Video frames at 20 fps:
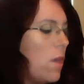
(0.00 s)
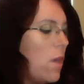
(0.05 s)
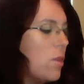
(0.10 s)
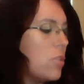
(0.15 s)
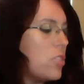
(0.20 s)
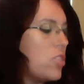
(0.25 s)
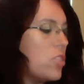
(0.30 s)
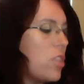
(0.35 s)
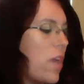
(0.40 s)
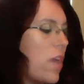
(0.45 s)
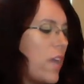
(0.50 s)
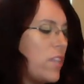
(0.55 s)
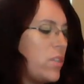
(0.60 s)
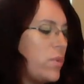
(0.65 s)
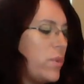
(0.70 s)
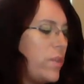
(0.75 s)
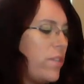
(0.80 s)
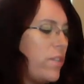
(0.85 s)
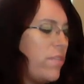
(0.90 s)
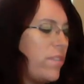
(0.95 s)
On July
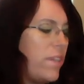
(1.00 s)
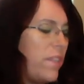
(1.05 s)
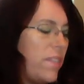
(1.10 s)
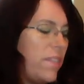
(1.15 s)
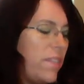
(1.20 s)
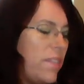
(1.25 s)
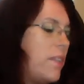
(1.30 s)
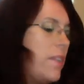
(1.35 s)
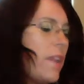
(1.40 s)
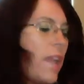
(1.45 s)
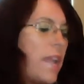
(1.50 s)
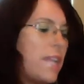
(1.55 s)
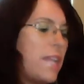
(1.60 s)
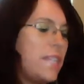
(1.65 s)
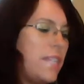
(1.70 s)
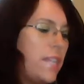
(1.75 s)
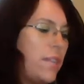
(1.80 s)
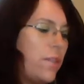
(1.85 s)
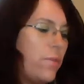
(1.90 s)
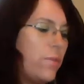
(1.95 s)
25th,
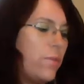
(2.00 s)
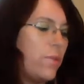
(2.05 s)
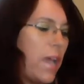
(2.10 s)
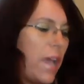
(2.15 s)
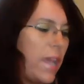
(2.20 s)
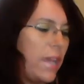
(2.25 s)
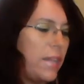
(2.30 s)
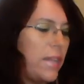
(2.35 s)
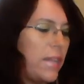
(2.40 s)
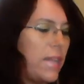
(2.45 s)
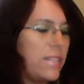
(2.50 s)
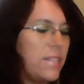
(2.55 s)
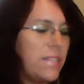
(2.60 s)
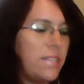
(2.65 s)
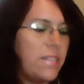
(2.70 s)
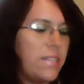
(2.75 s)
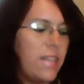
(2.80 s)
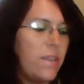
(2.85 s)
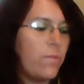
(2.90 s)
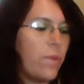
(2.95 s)
1909, as the
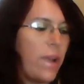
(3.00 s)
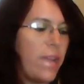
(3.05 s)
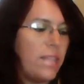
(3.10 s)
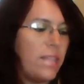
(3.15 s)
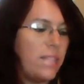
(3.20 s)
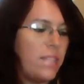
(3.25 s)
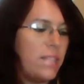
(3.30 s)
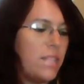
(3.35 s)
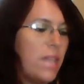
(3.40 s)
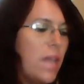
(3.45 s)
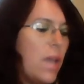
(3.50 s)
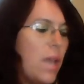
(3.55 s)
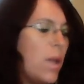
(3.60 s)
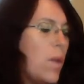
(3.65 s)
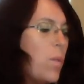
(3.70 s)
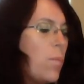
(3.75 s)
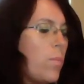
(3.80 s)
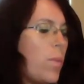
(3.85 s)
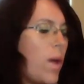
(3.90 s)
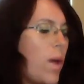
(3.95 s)
sun rises,
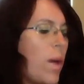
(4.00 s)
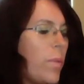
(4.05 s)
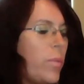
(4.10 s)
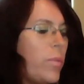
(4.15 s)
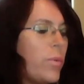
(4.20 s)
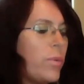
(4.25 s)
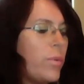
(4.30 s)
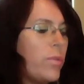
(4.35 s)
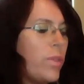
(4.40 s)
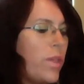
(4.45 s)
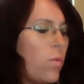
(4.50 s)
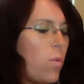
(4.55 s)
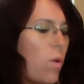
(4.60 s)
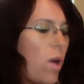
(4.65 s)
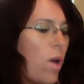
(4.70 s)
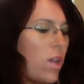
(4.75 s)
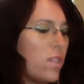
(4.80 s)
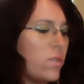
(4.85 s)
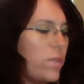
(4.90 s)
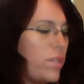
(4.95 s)
Papa Burlette
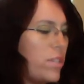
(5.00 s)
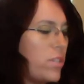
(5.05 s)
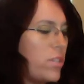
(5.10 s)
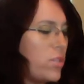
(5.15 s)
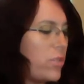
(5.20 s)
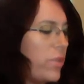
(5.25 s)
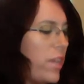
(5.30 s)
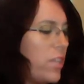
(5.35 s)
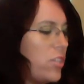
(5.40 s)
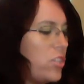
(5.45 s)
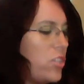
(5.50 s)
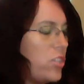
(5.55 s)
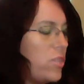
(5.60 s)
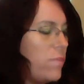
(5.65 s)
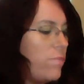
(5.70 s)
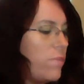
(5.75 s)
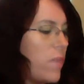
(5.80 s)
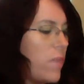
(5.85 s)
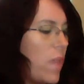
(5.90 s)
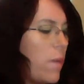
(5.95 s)
walks with his crutch.
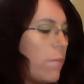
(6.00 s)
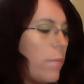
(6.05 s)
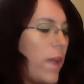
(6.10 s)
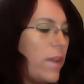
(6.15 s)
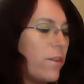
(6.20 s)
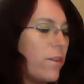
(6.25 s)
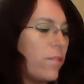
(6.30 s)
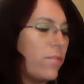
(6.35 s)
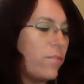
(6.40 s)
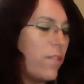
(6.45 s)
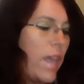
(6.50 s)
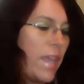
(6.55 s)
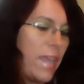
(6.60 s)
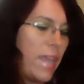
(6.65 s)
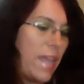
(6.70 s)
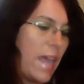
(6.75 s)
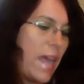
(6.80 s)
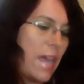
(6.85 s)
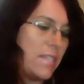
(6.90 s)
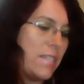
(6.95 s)
A minor flying
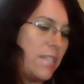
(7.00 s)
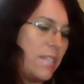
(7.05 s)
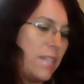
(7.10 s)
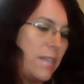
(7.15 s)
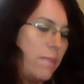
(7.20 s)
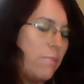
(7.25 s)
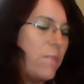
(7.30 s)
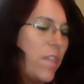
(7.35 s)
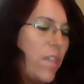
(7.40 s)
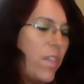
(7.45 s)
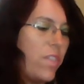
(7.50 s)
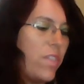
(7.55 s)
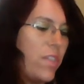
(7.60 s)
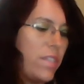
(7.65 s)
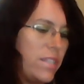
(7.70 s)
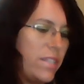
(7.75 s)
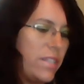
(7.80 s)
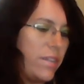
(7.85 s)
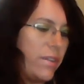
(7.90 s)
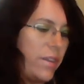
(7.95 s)
accident, nothing
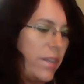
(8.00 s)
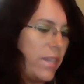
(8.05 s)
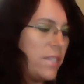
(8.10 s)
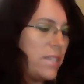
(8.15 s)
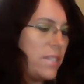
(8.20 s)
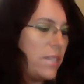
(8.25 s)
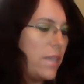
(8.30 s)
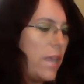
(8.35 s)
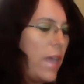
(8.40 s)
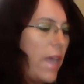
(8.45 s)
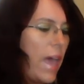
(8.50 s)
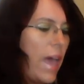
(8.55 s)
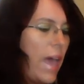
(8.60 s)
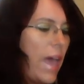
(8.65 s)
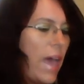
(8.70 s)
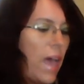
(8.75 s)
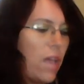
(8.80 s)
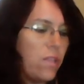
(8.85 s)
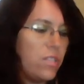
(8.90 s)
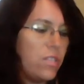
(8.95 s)
serious.
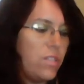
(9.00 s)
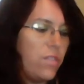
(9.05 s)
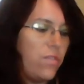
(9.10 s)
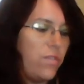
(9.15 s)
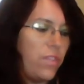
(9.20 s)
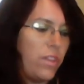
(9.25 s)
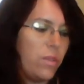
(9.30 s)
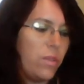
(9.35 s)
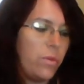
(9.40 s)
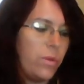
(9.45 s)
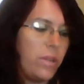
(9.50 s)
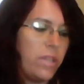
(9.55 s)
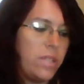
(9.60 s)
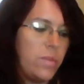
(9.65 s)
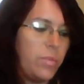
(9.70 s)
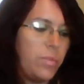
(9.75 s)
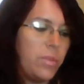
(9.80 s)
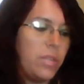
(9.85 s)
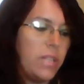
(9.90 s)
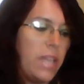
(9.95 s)
Out to the field where his
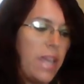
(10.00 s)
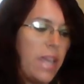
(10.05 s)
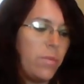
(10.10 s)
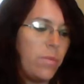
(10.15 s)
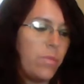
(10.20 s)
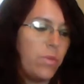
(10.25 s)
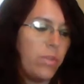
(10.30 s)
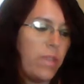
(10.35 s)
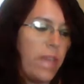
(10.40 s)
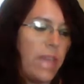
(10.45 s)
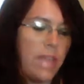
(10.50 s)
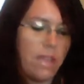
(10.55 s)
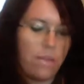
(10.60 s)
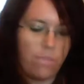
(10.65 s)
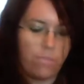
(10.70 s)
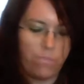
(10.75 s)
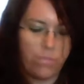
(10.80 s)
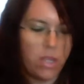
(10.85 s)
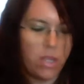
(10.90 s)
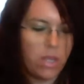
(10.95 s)
plane Burlette,
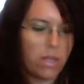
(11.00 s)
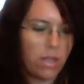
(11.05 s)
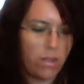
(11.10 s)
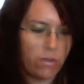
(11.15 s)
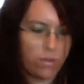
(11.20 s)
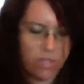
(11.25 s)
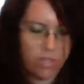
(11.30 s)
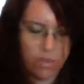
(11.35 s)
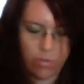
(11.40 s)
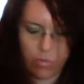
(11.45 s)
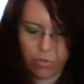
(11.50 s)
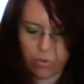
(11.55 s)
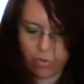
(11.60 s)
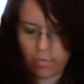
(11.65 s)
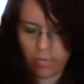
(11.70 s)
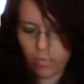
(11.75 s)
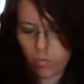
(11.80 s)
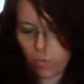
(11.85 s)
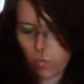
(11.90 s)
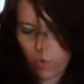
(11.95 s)
another symbol,
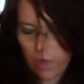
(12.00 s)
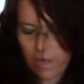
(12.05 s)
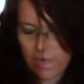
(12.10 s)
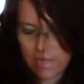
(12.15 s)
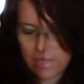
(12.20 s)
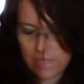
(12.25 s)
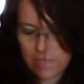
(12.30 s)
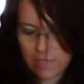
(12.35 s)
waits.